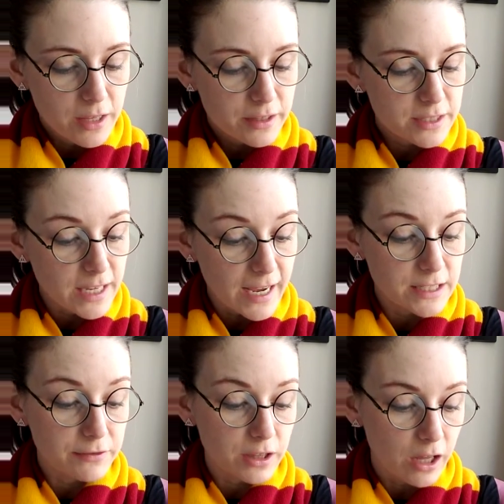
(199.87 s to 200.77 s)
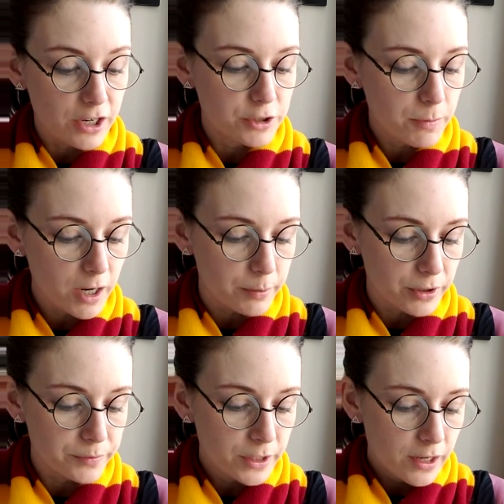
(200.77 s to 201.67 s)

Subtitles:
the size of a large marble,